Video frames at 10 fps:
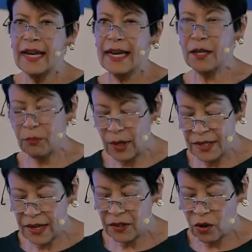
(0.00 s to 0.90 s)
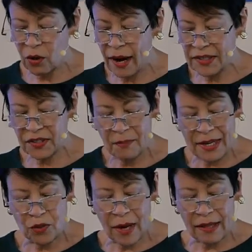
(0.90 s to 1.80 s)
and he prays that Christ
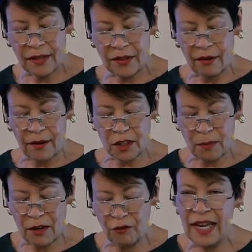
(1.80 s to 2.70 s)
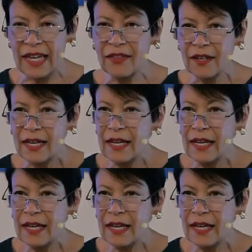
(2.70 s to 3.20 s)
may dwell in their hearts by faith,